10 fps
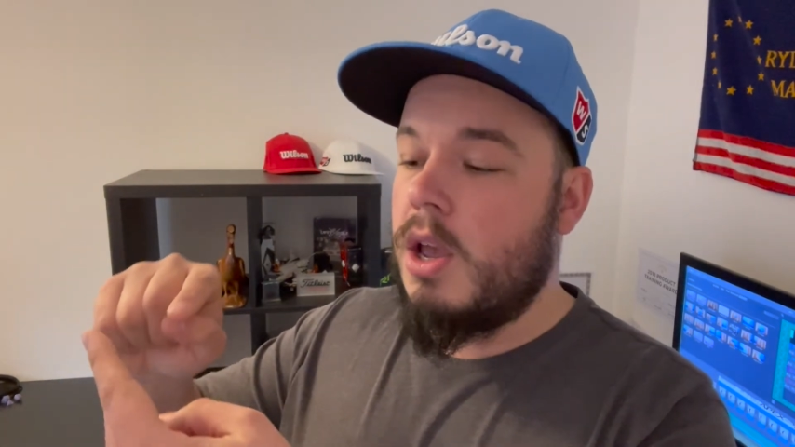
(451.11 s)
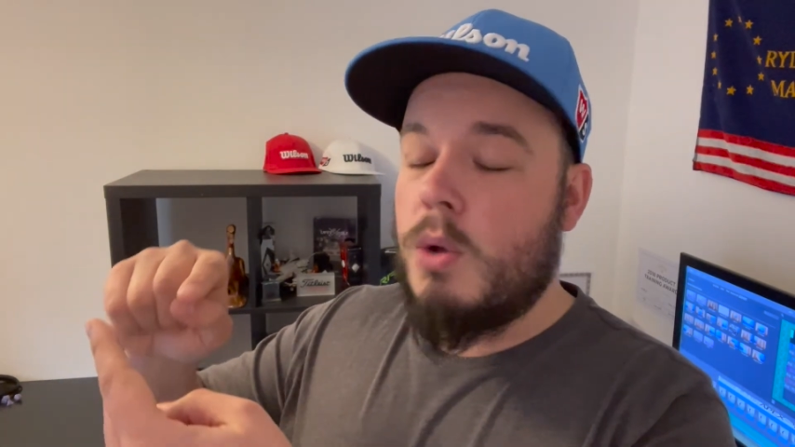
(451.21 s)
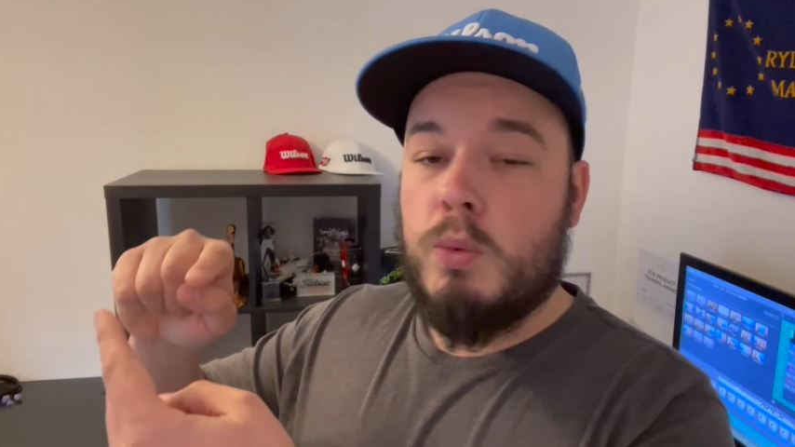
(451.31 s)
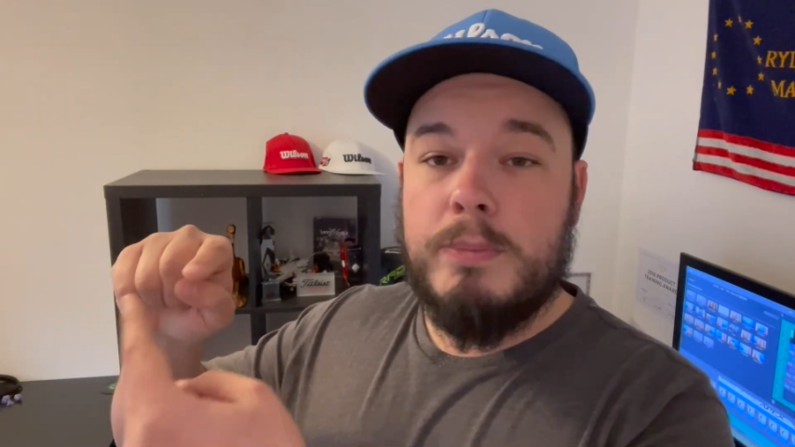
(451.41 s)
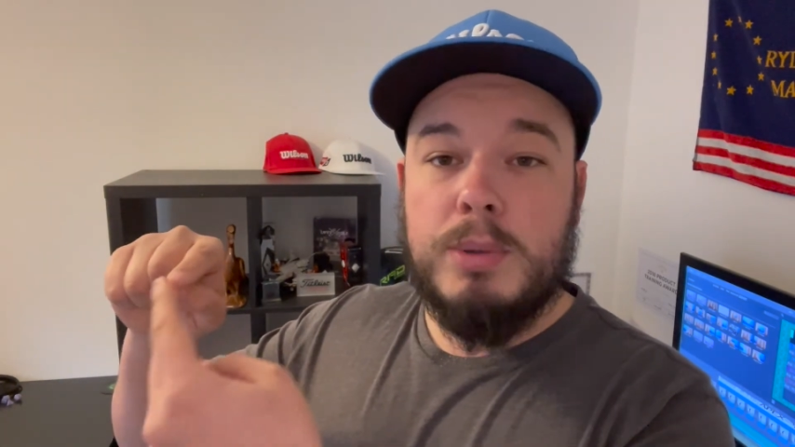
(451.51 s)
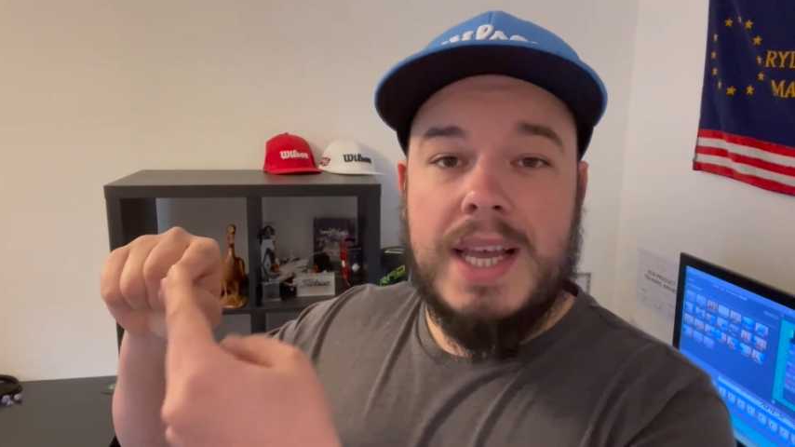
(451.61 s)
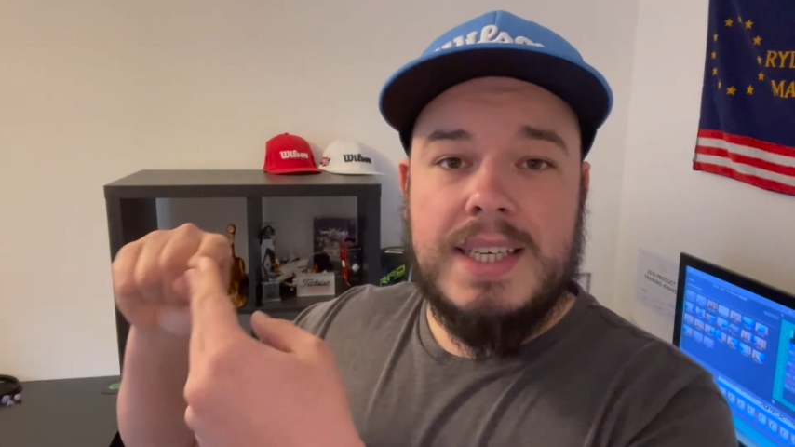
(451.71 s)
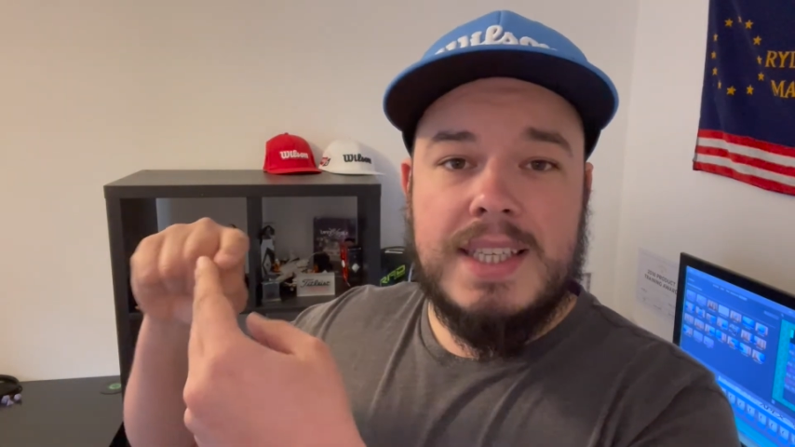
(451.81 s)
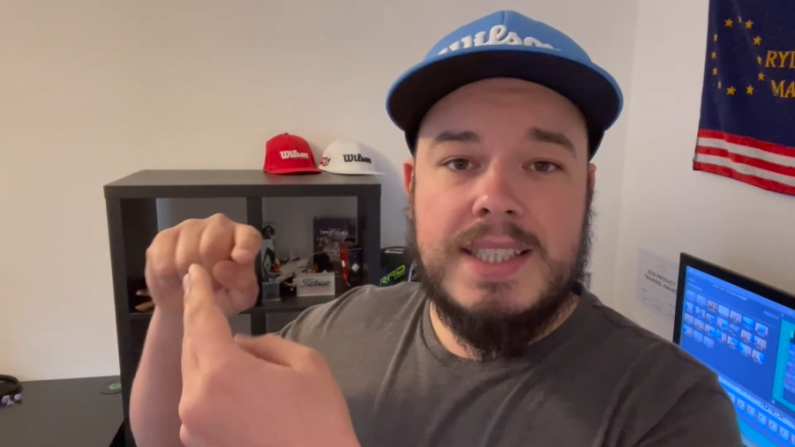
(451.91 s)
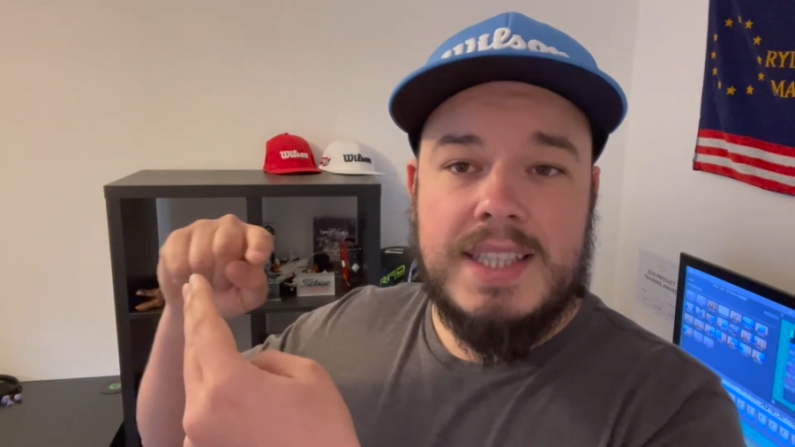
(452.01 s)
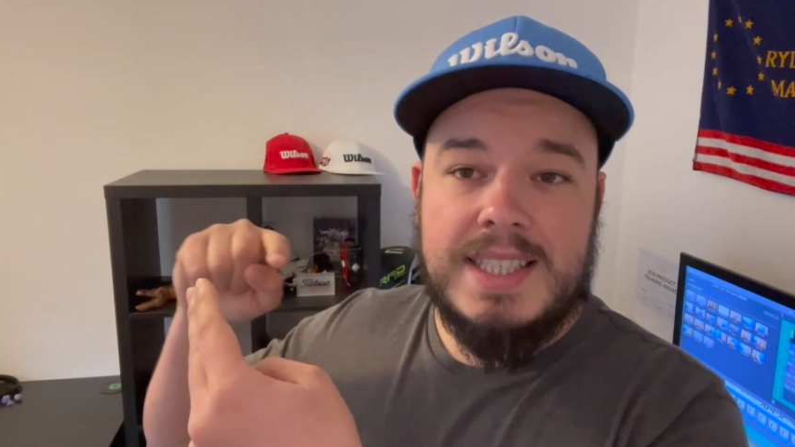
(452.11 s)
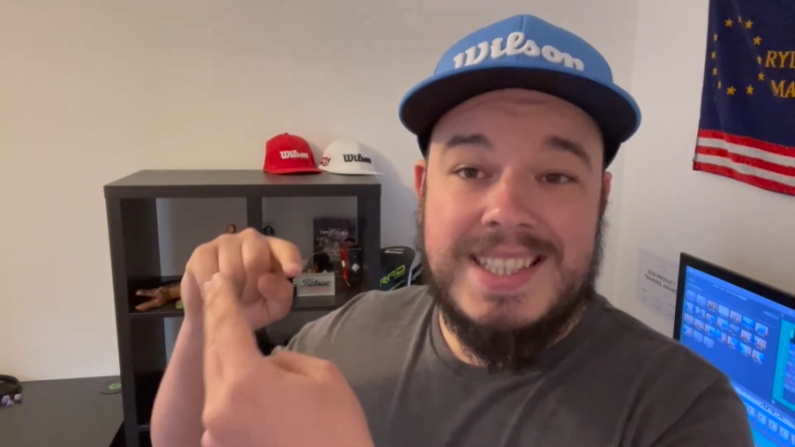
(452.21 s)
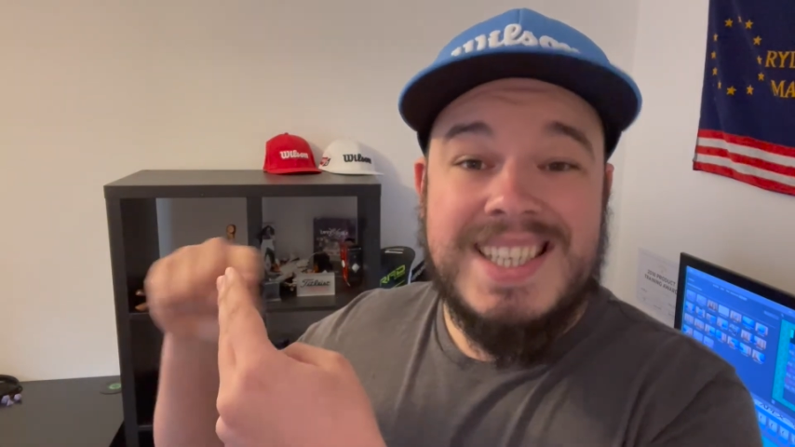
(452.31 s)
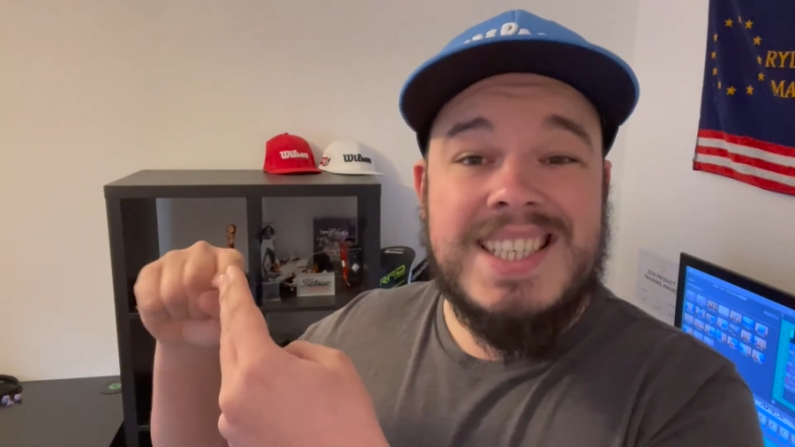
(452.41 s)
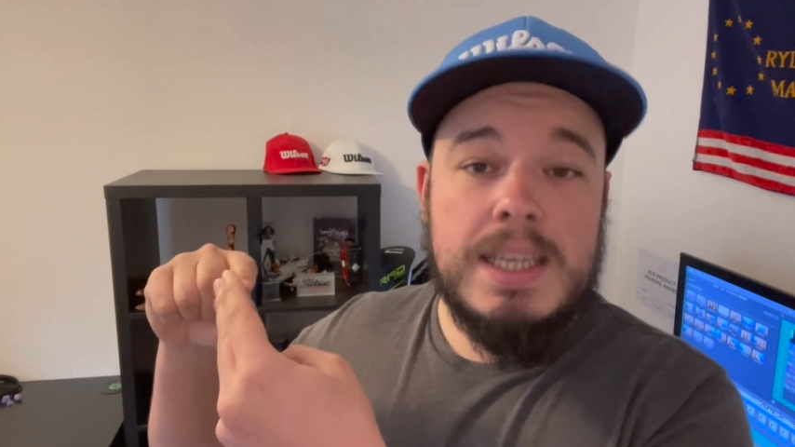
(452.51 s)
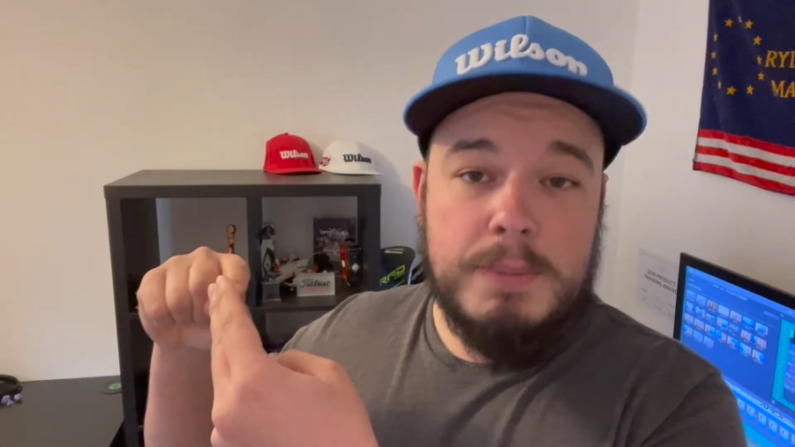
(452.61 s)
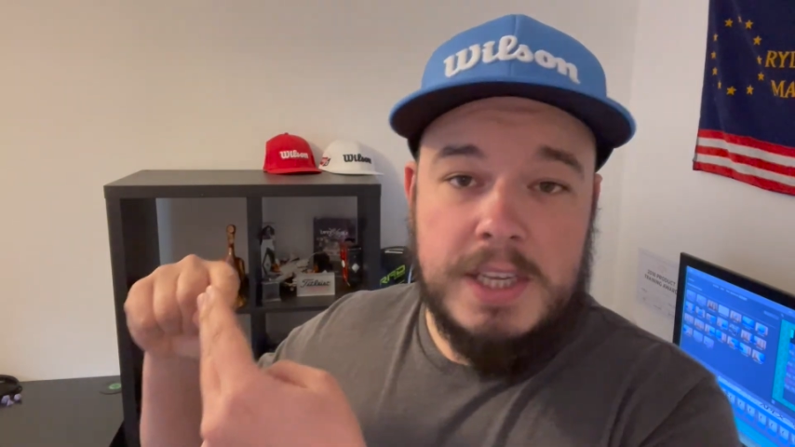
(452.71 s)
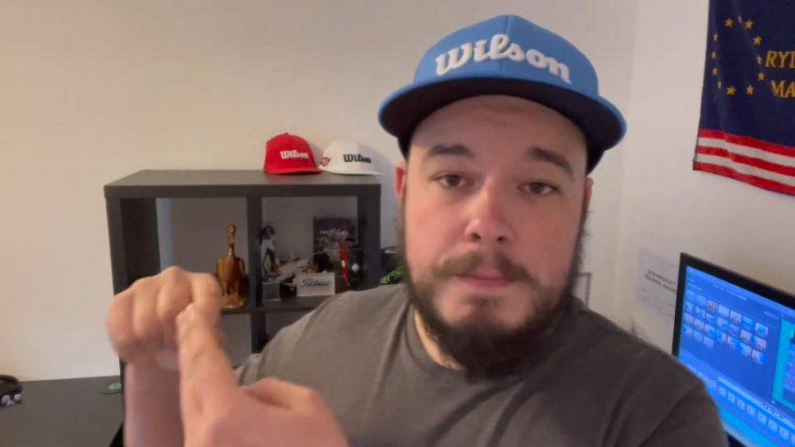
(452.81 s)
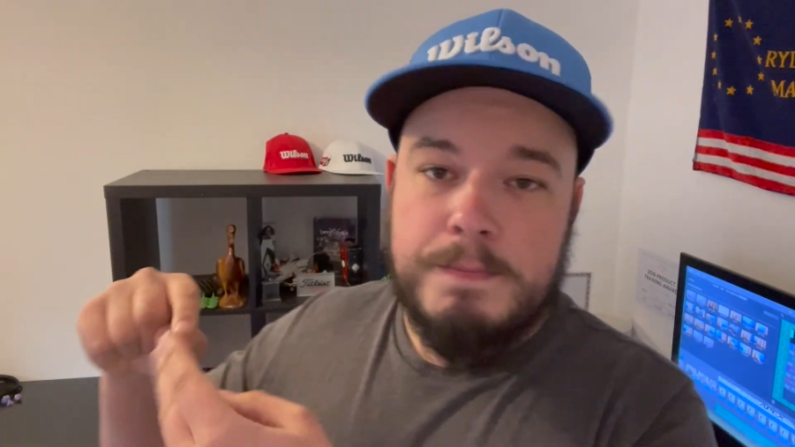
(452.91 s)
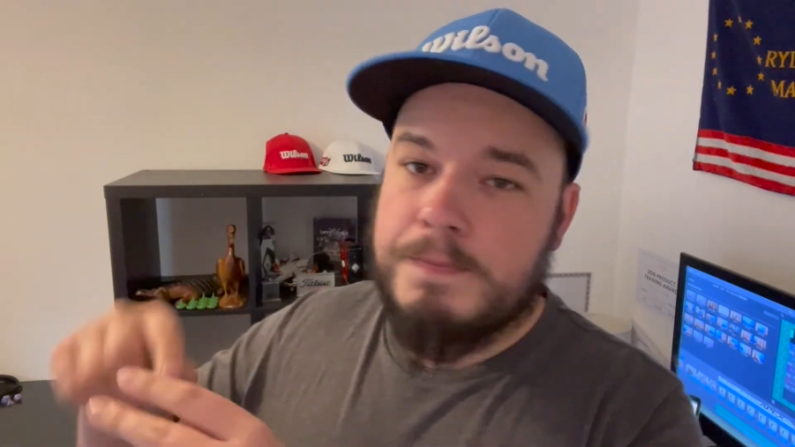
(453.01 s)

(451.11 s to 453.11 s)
would blend into the DCB